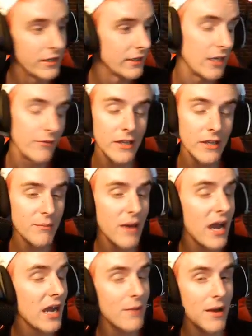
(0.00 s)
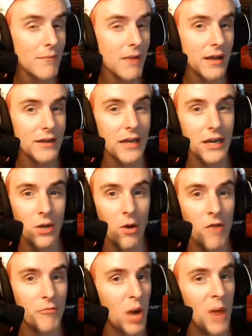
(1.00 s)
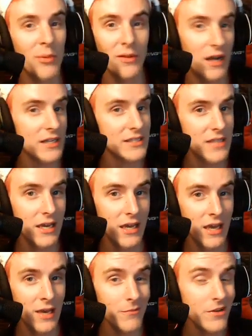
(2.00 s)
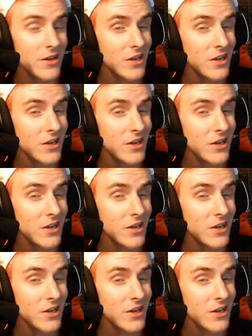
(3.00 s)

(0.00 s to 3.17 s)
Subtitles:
even in the back of my mind, I know I've probably lost that game,